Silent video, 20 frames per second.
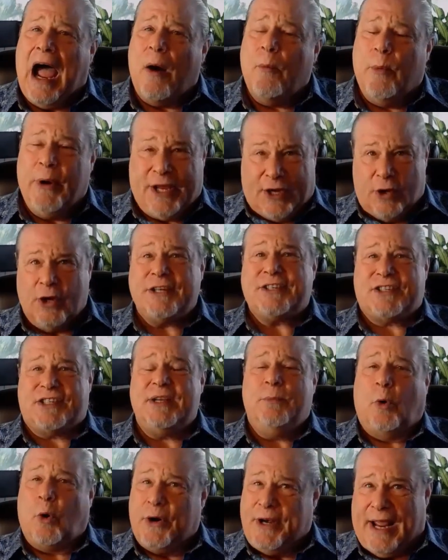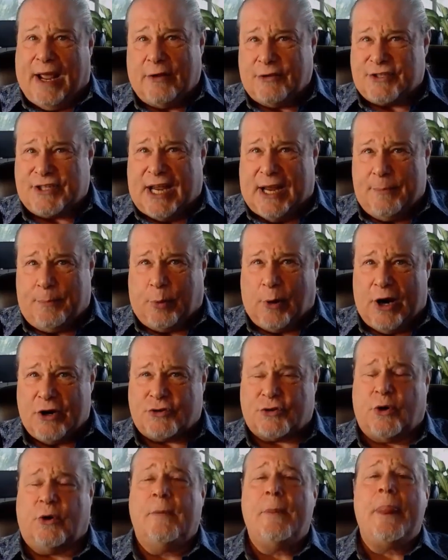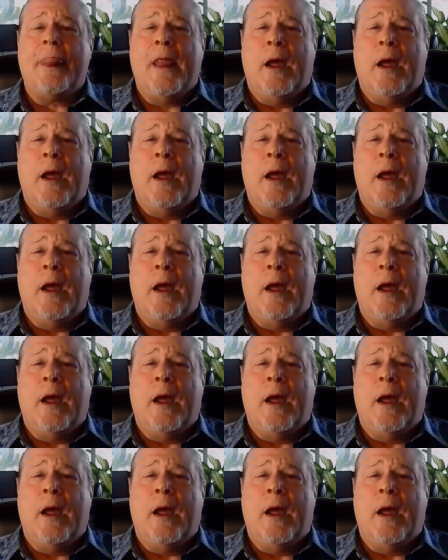We could see more downside pressure,